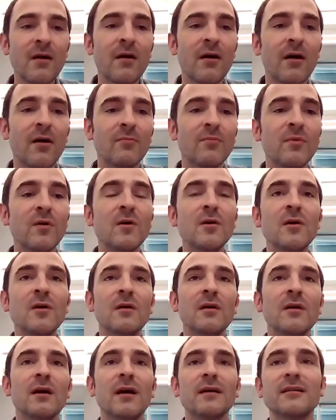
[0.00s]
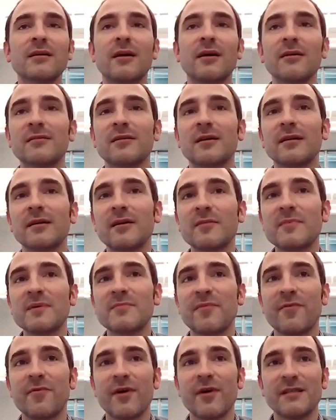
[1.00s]
I talked a little
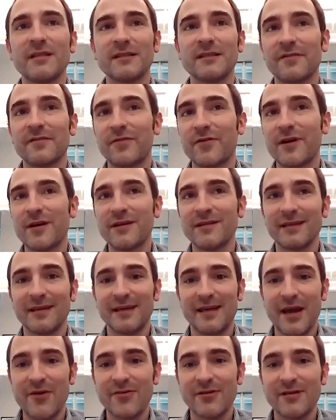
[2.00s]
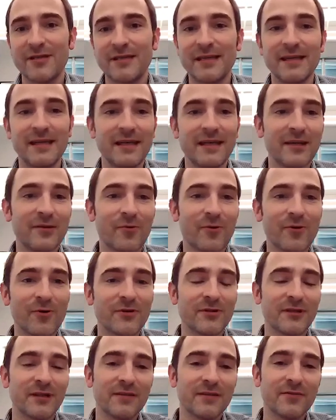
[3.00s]
bit before I said the phrase, a guarantee an
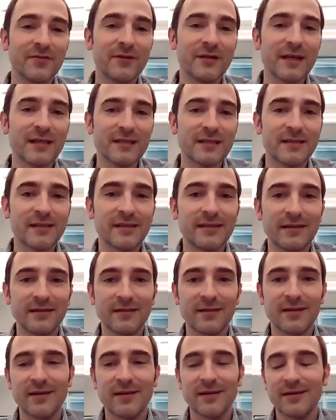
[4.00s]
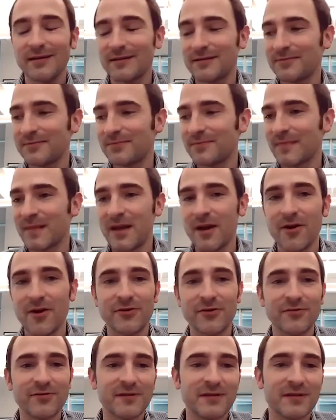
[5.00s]
in-order delivery. That's a
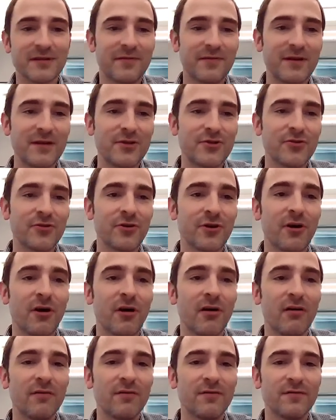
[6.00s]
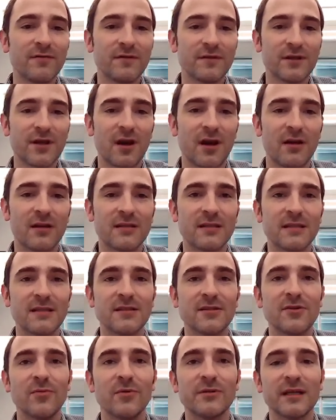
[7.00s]
characteristic feature of Solace.
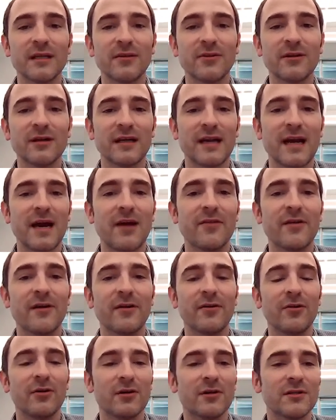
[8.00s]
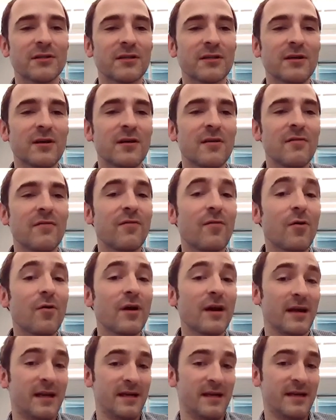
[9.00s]
And so we'll take a look at how that looks
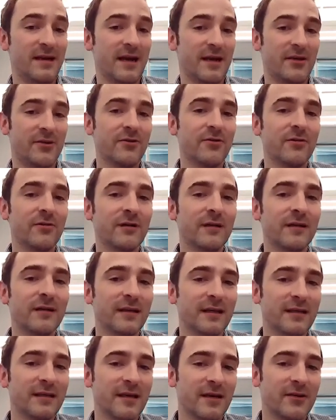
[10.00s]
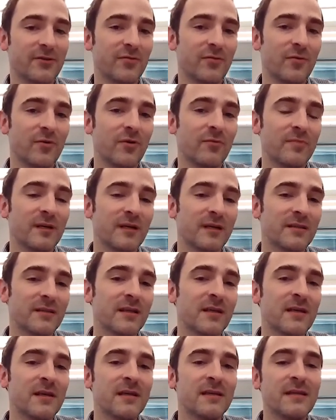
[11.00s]
for a connector in the connector world,
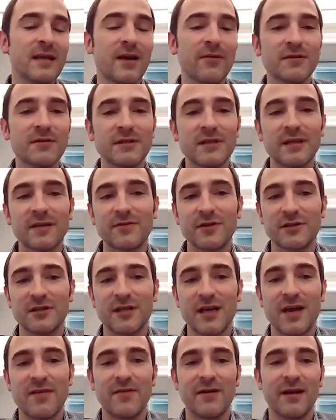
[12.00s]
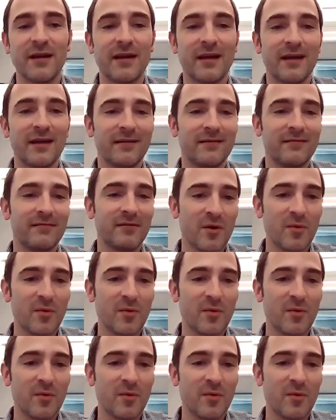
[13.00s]
because now instead of just having a